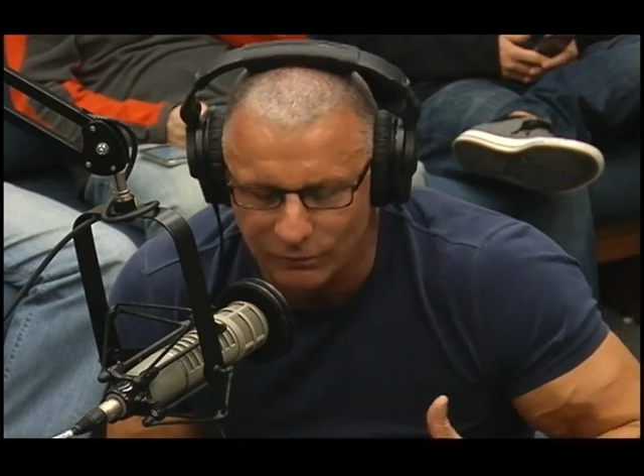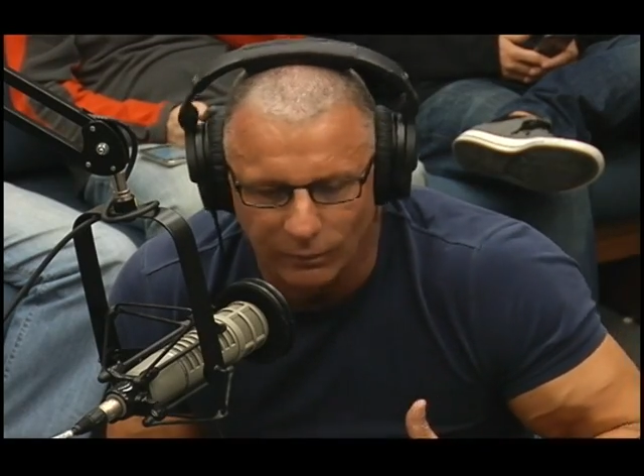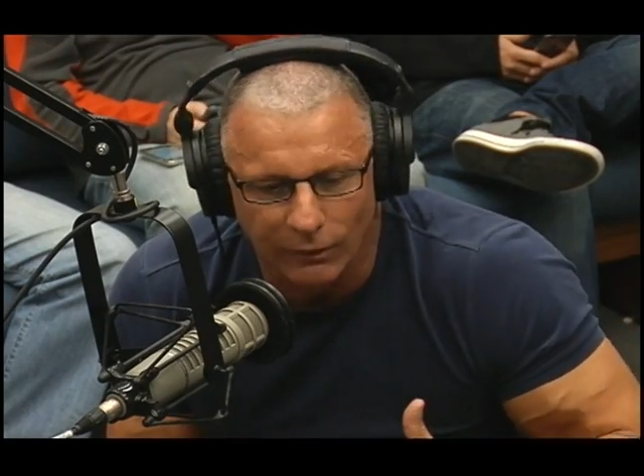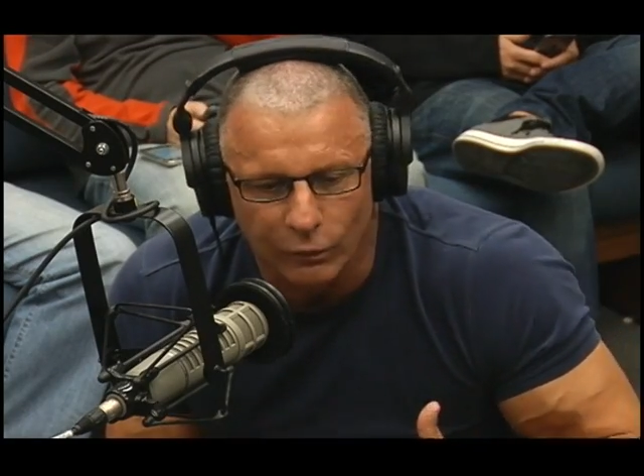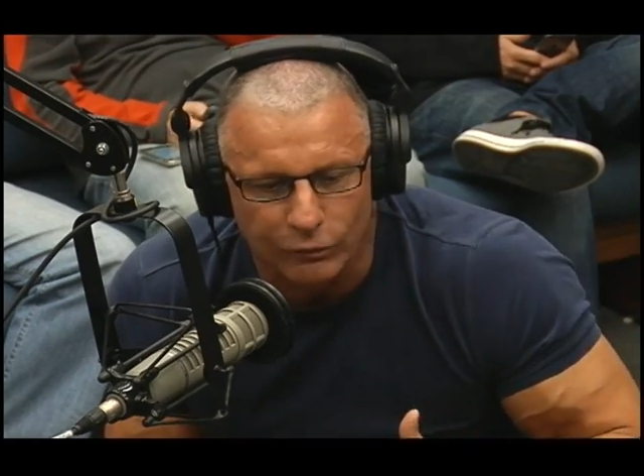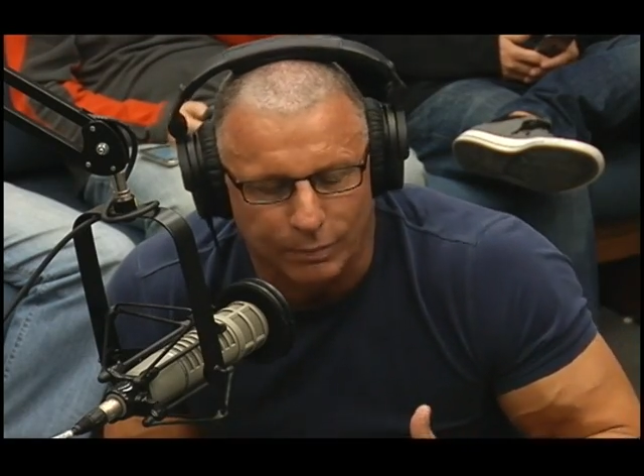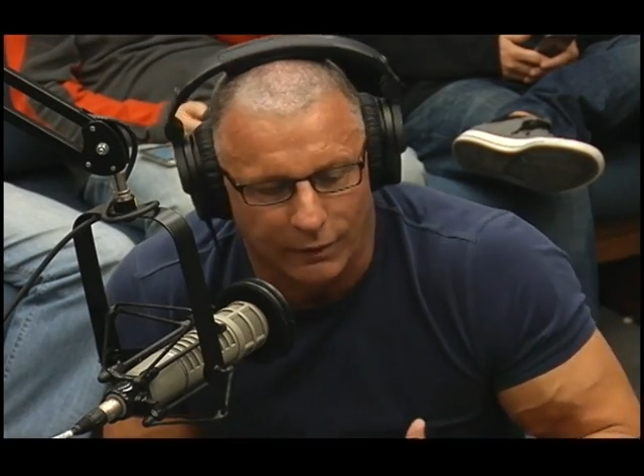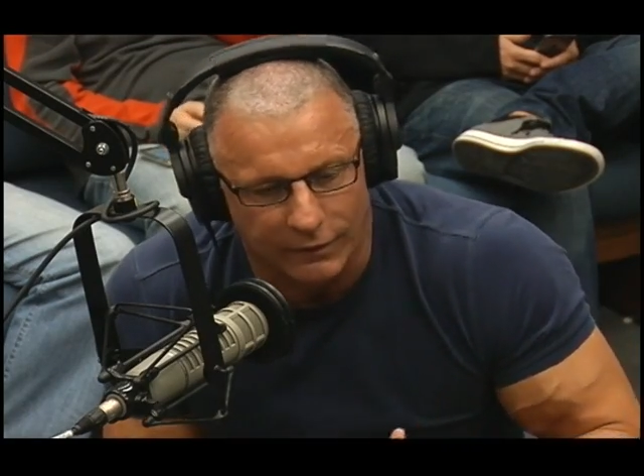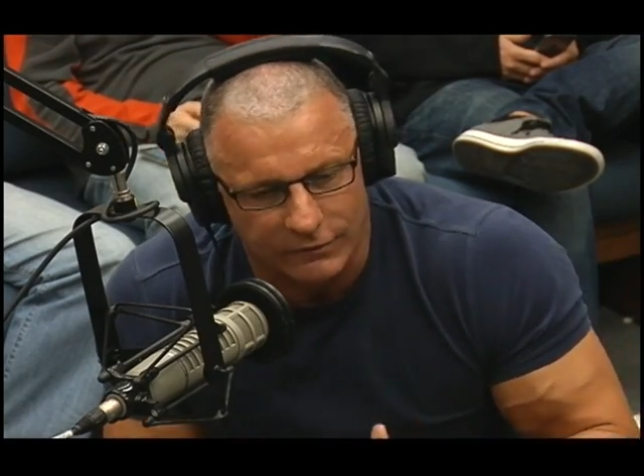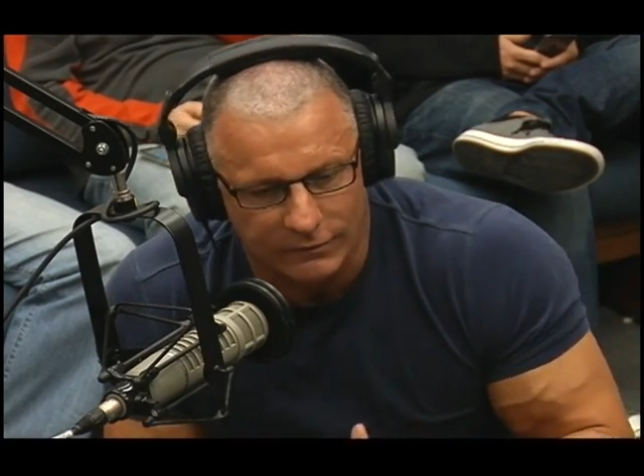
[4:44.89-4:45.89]
all those
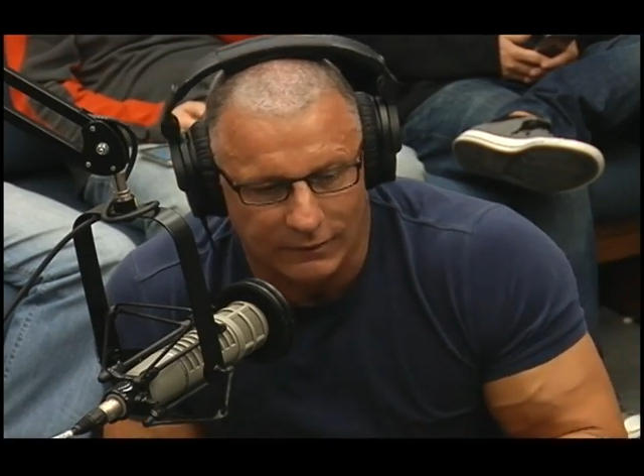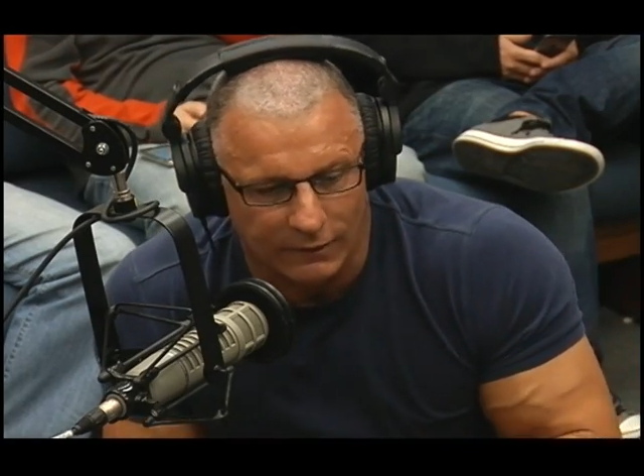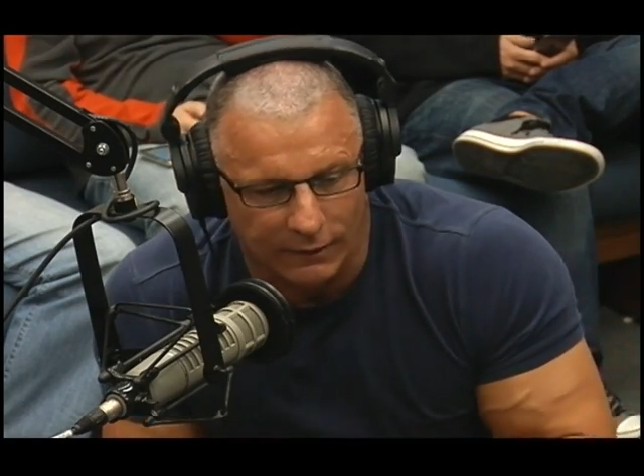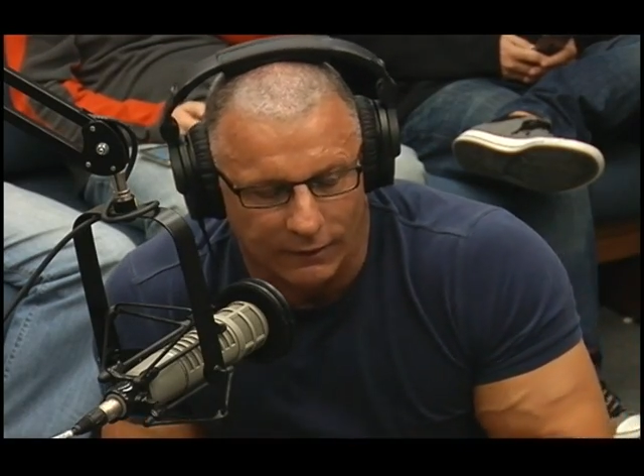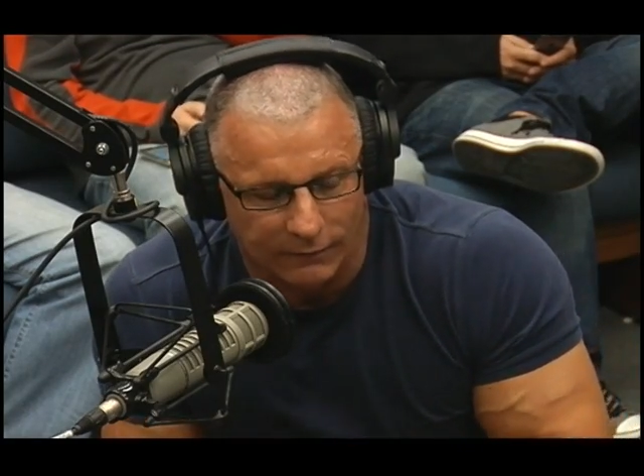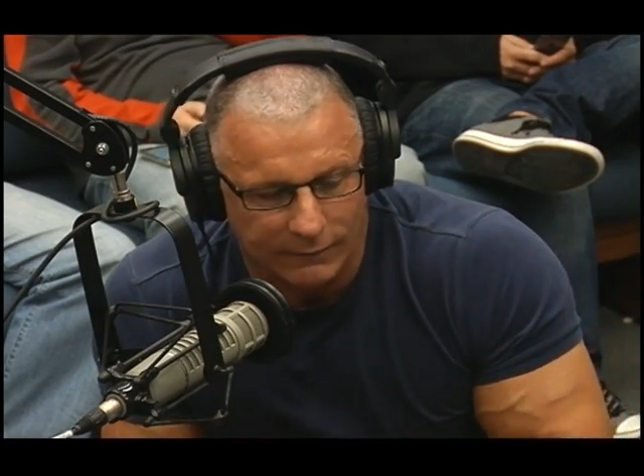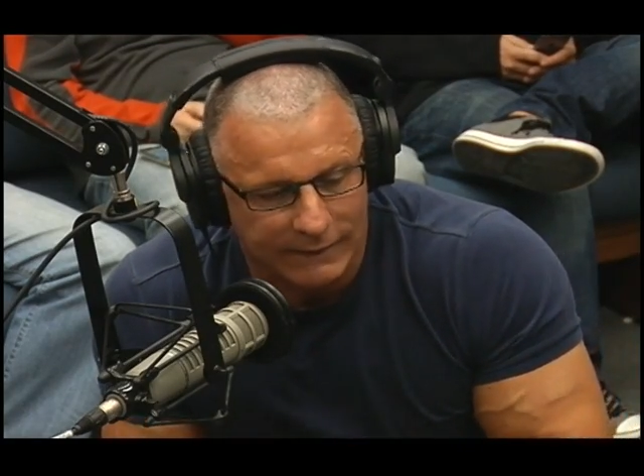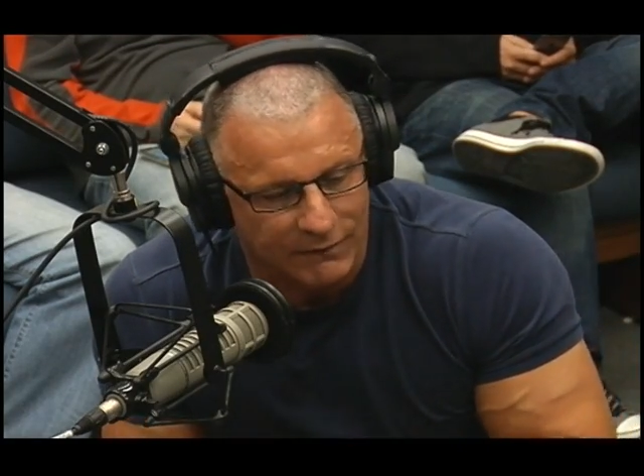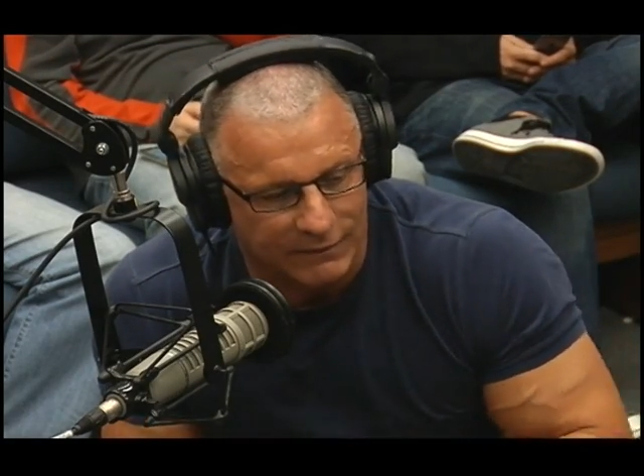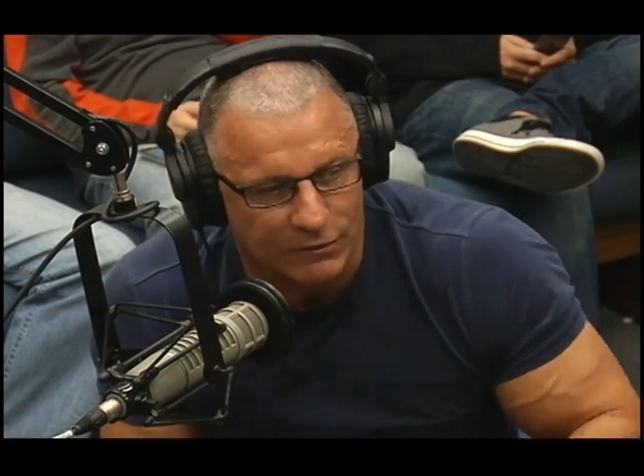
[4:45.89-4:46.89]
products uh,
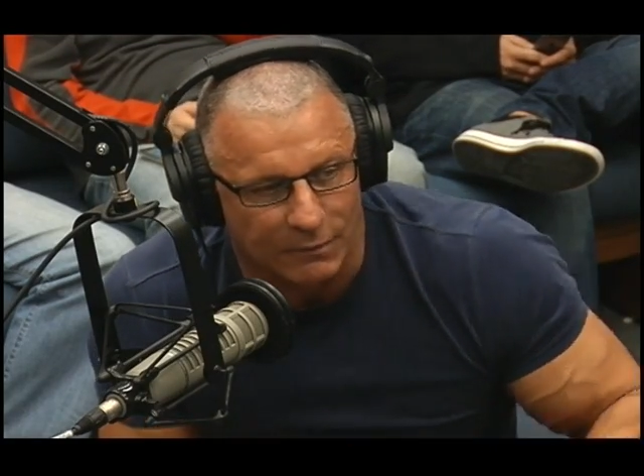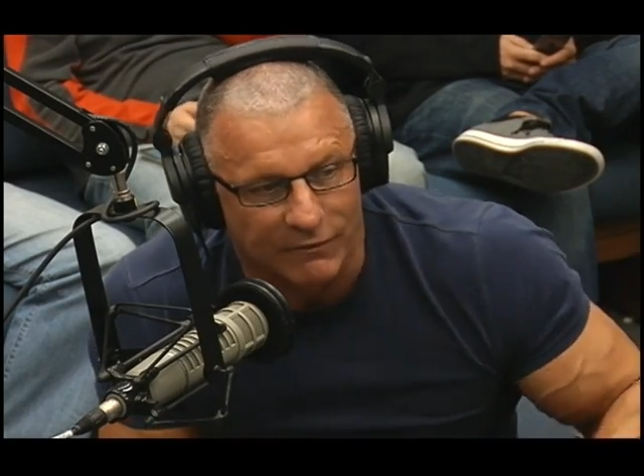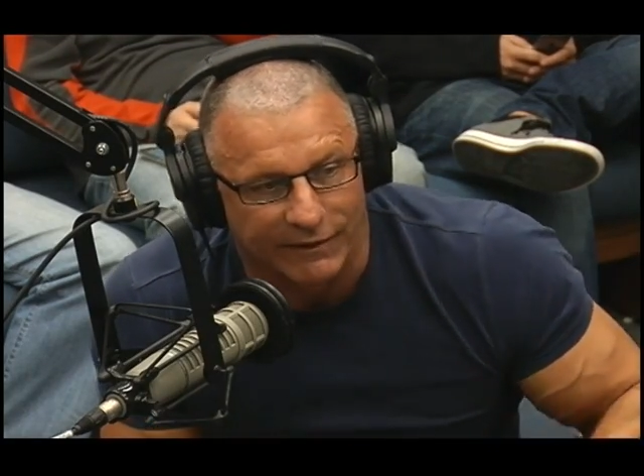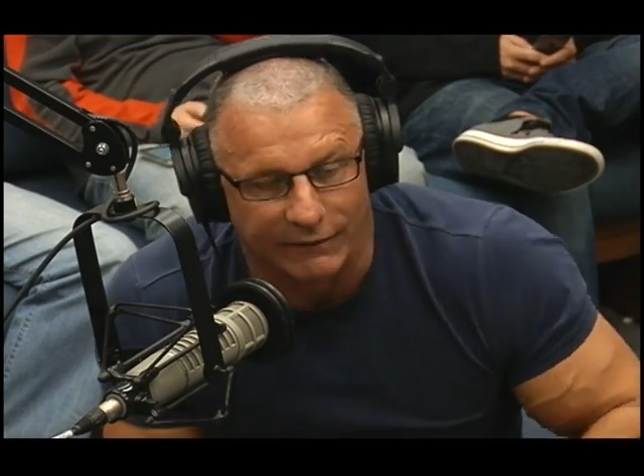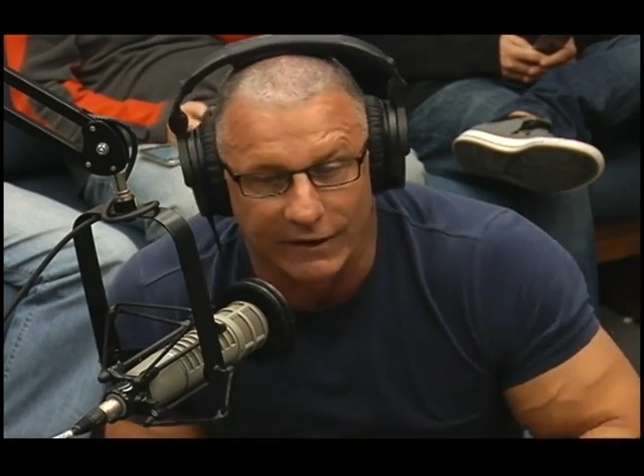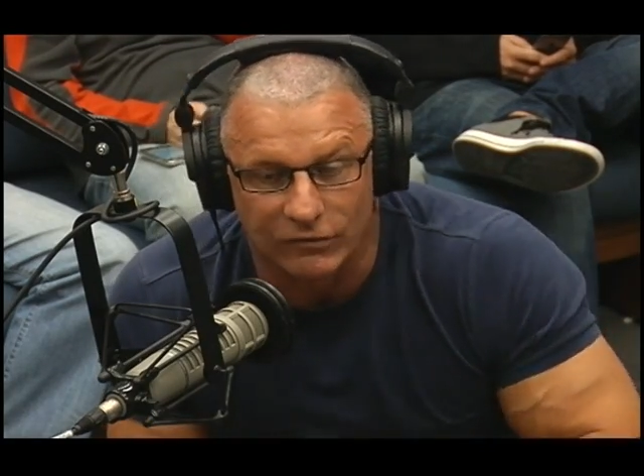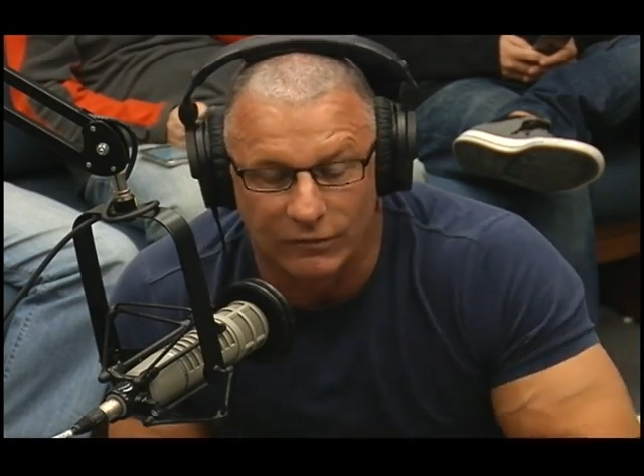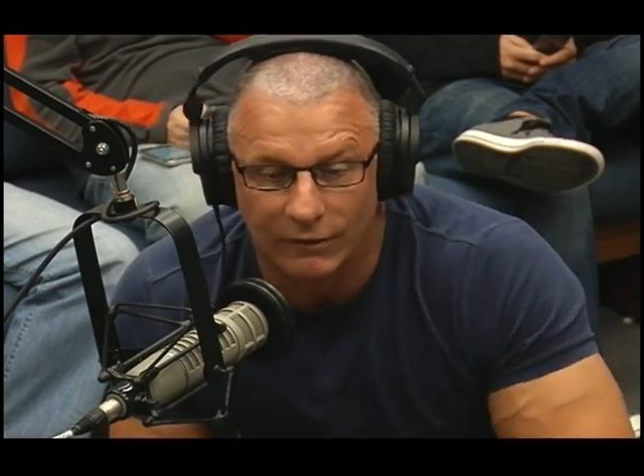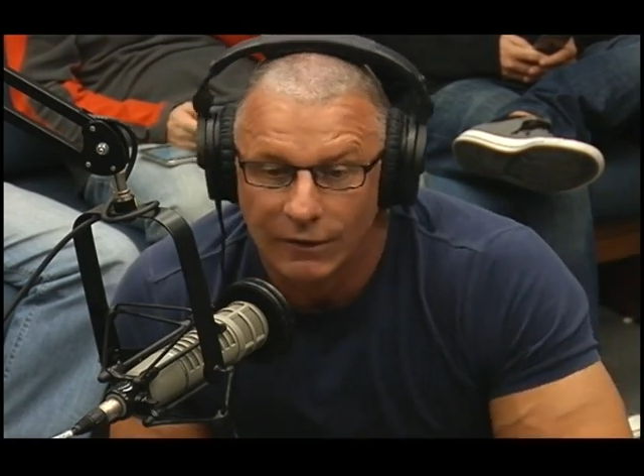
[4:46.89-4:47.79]
give into my foundation